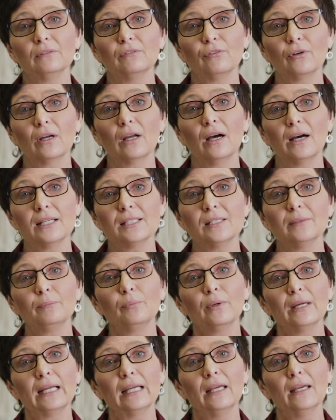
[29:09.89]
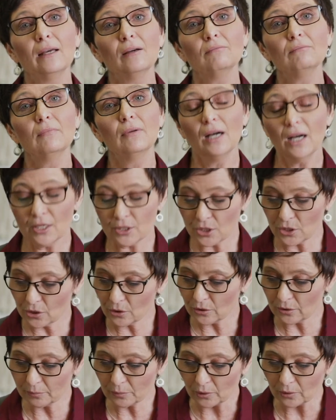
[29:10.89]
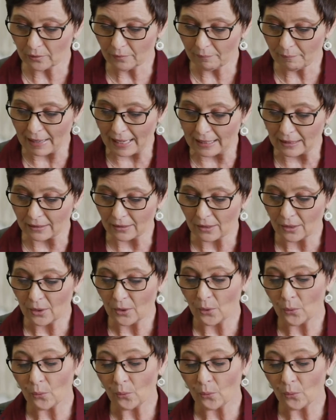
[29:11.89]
for God to bring him a suitable mate.